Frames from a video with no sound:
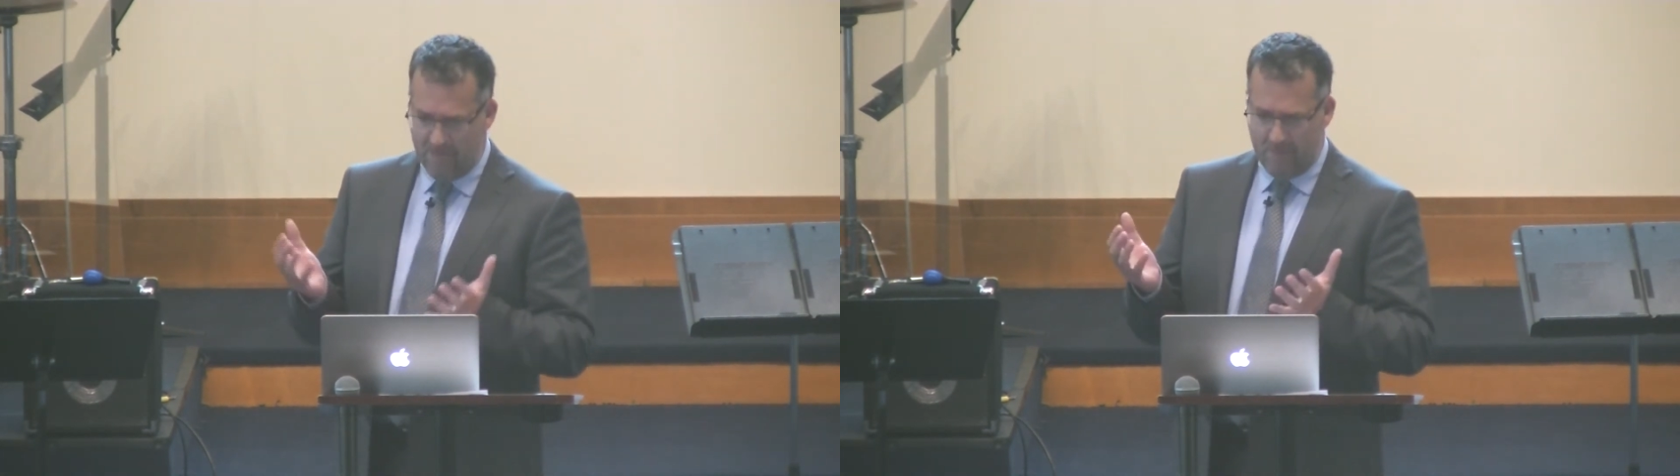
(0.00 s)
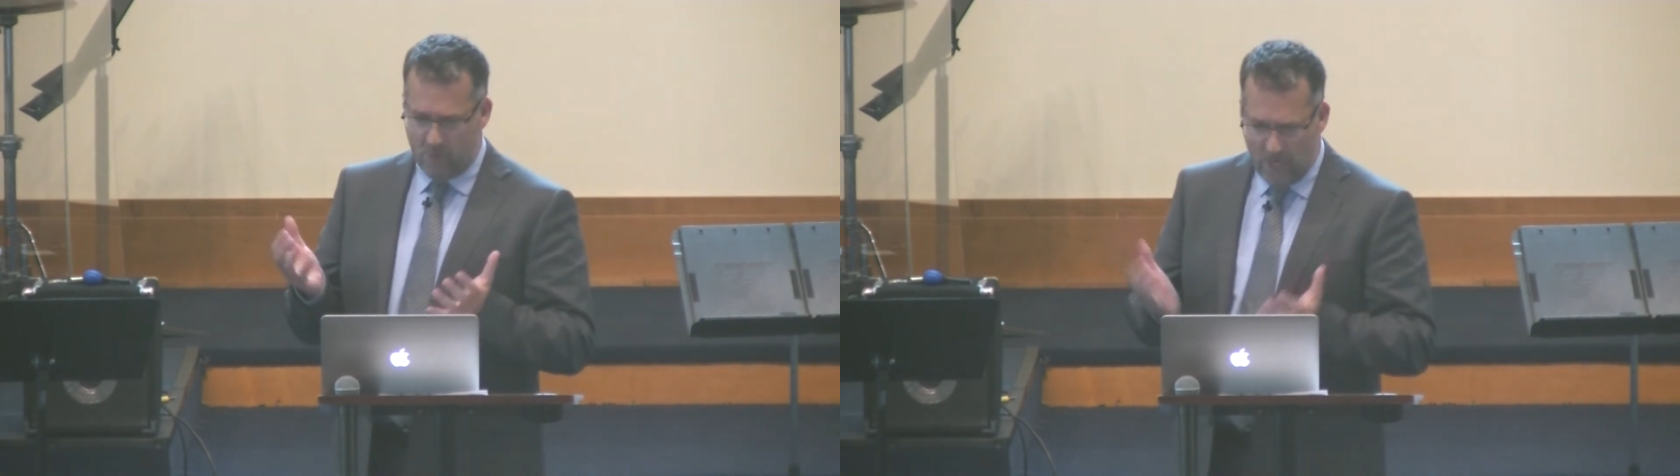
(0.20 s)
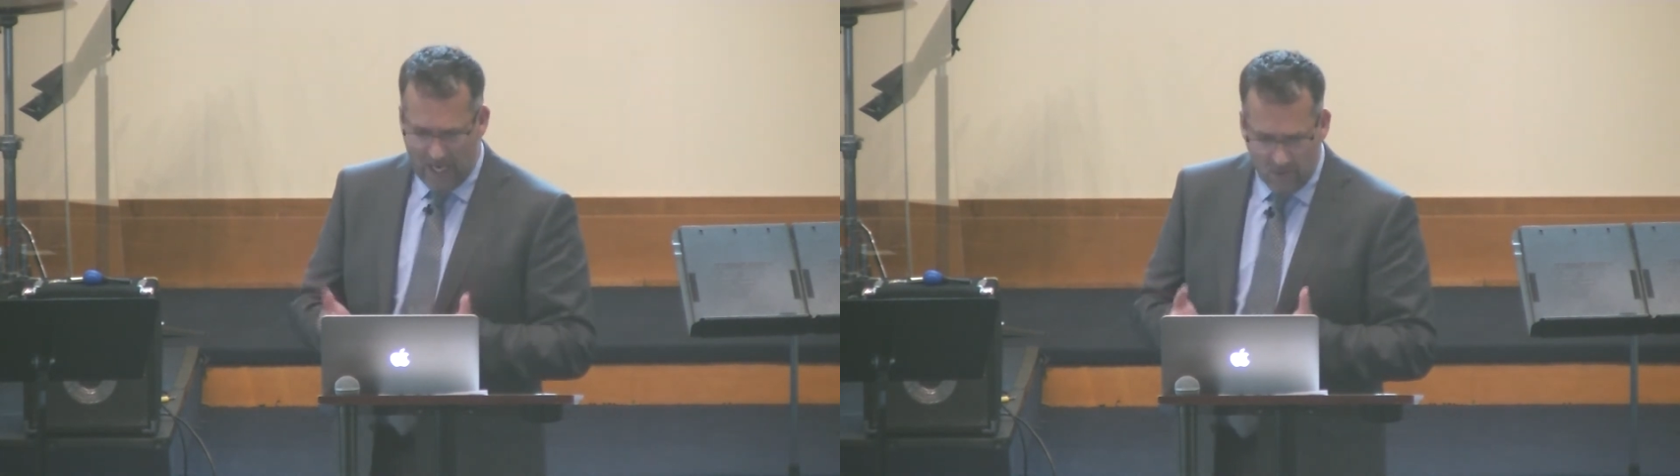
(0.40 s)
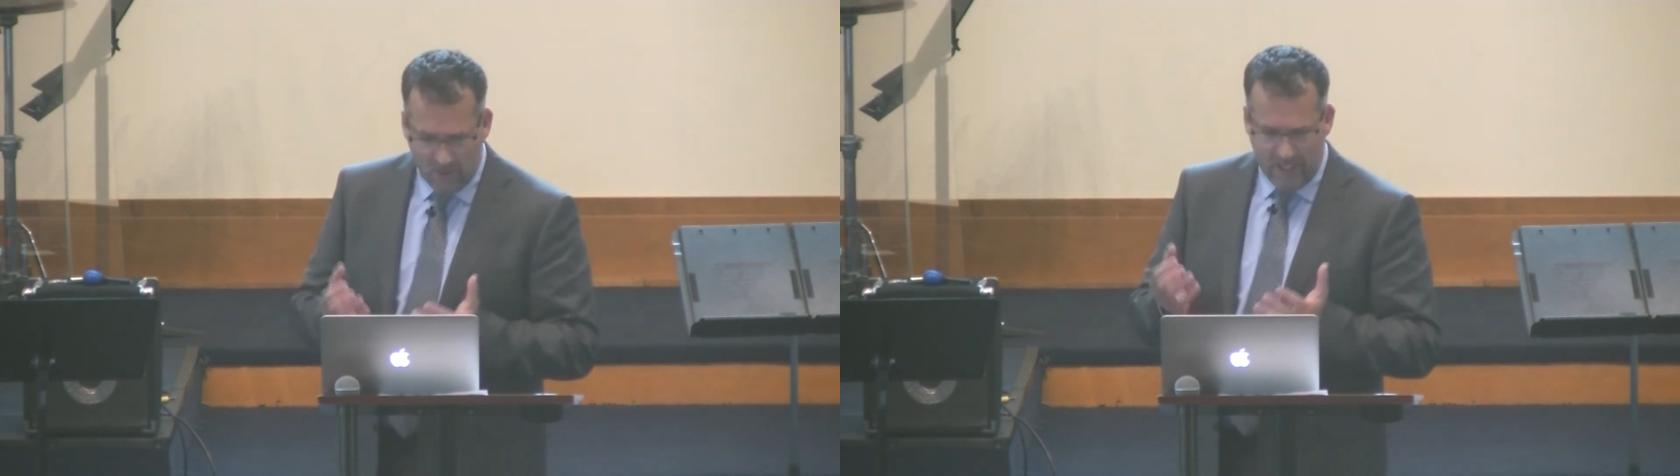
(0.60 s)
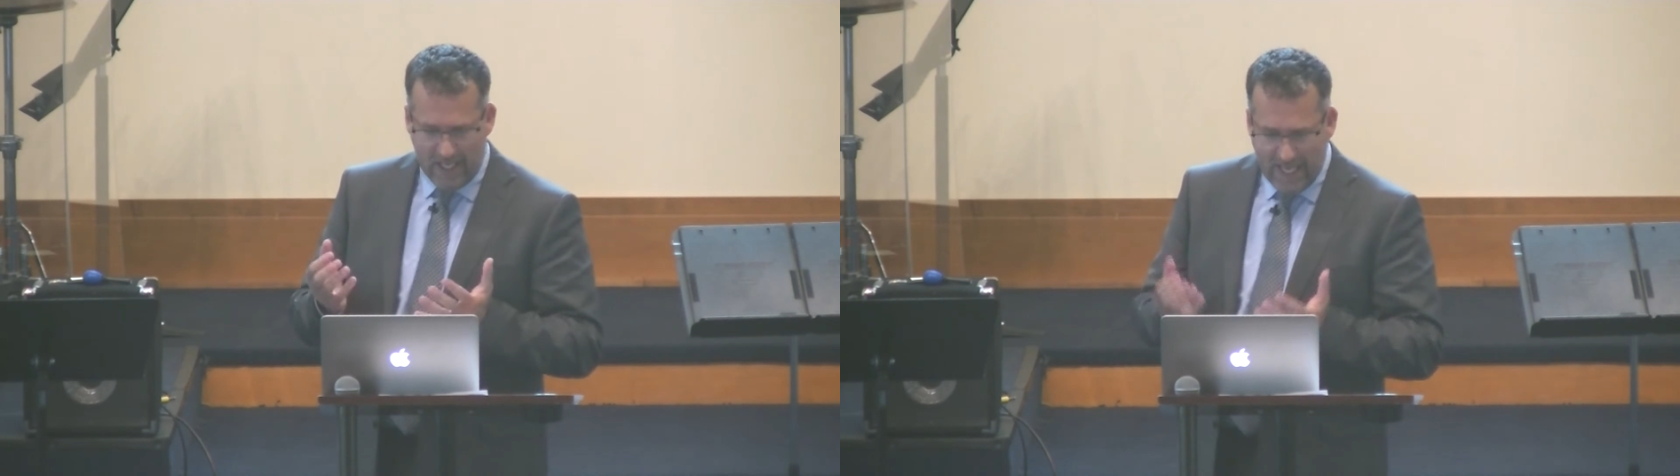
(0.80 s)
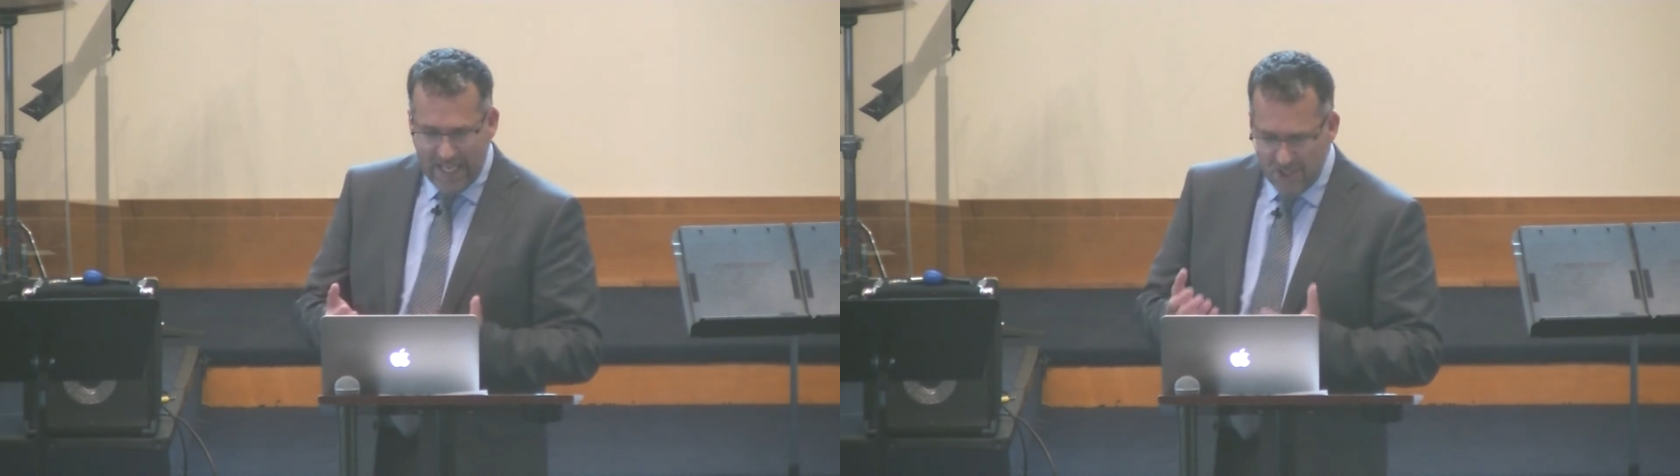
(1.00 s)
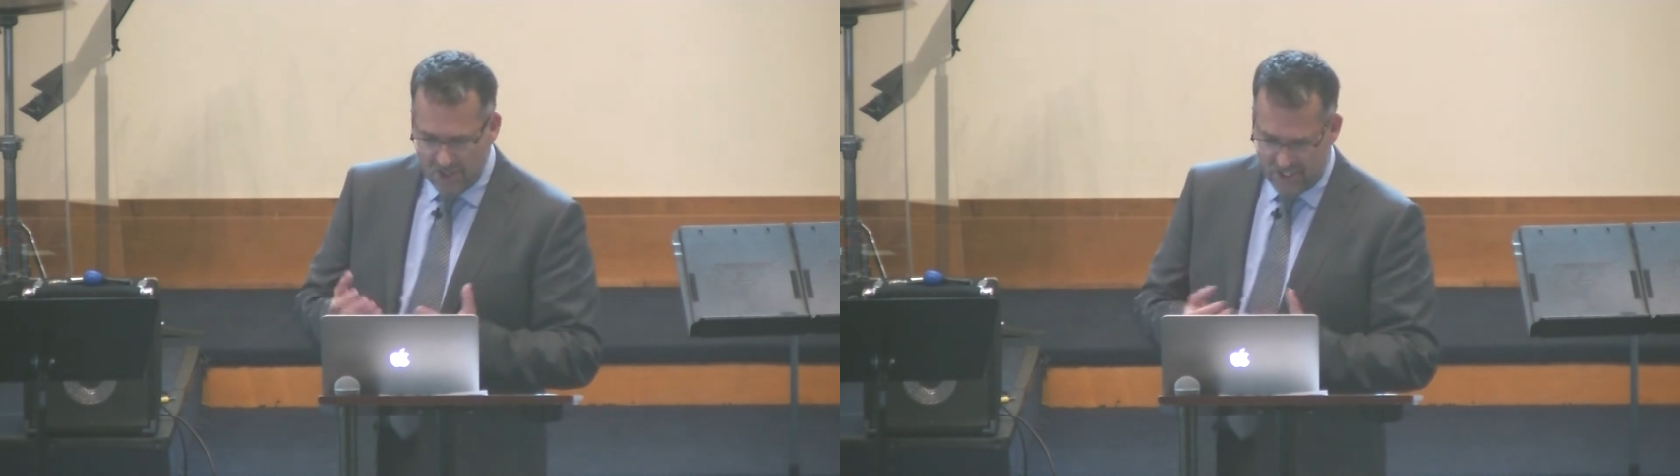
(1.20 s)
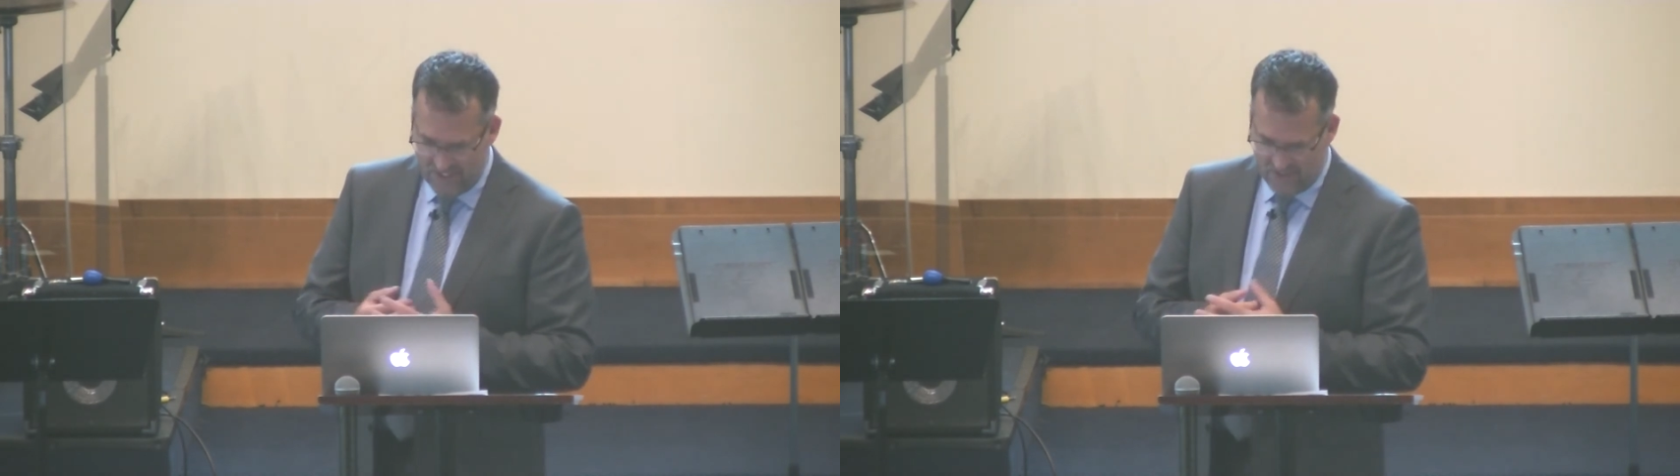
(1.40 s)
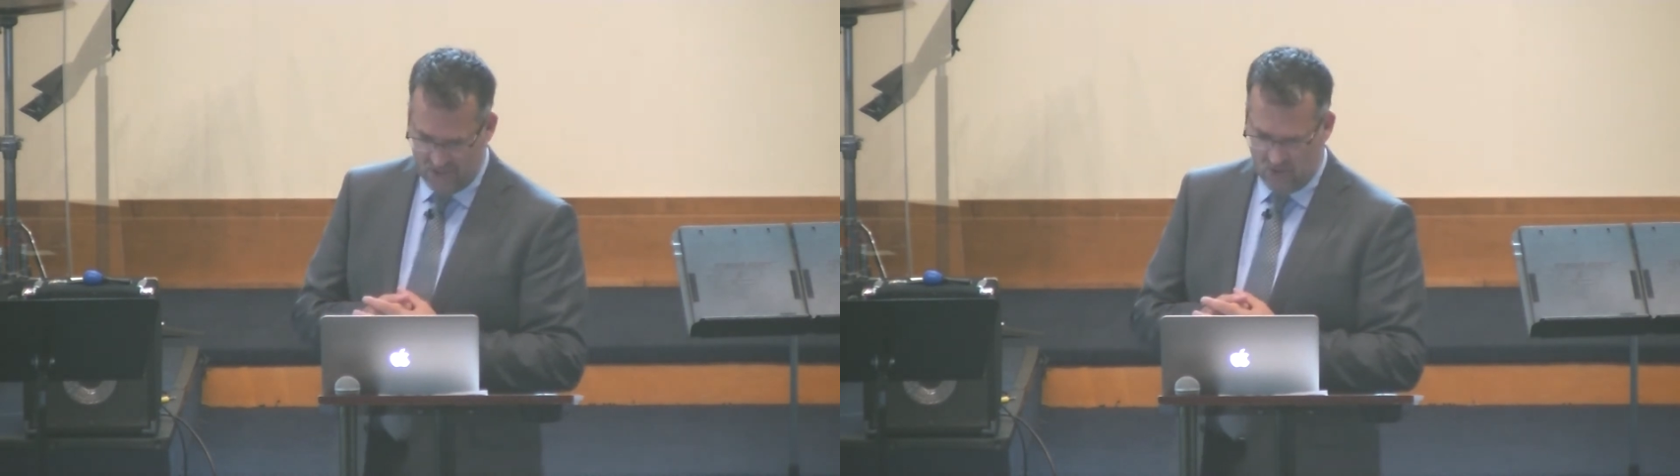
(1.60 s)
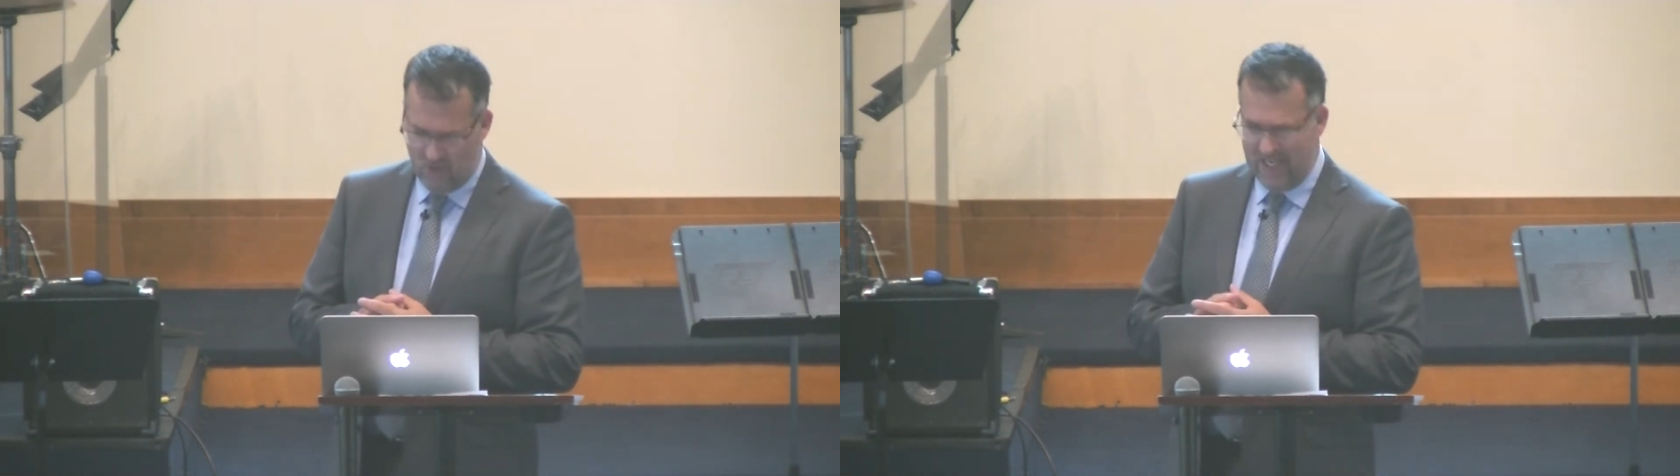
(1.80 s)
proudly in Jesus
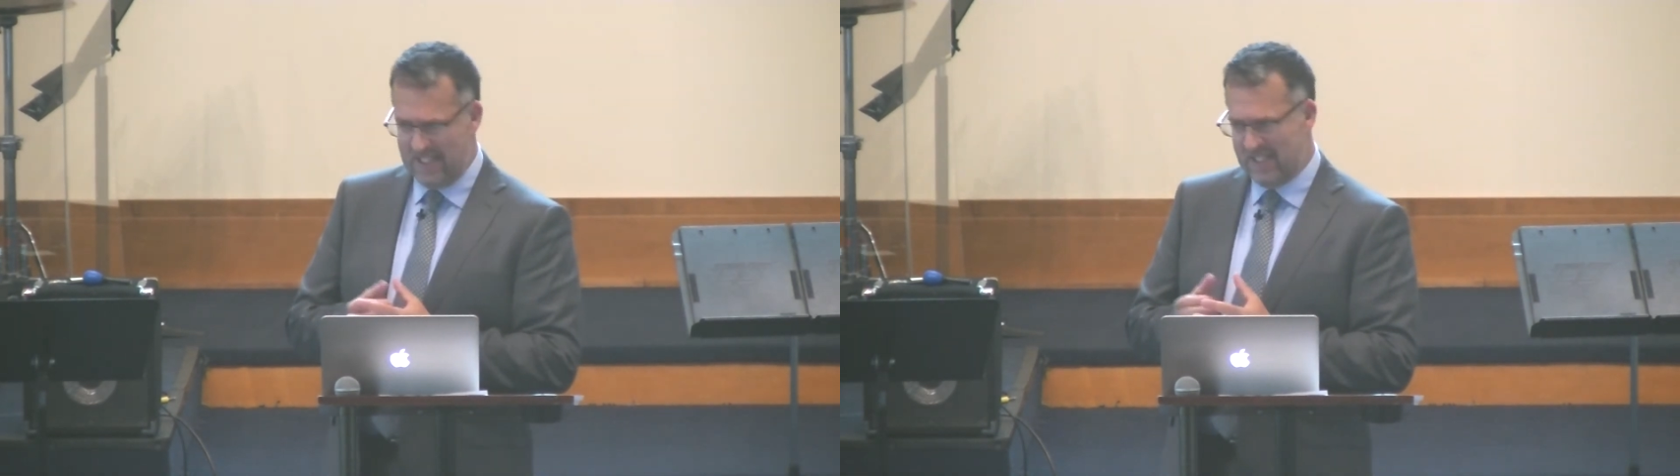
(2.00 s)
Christ.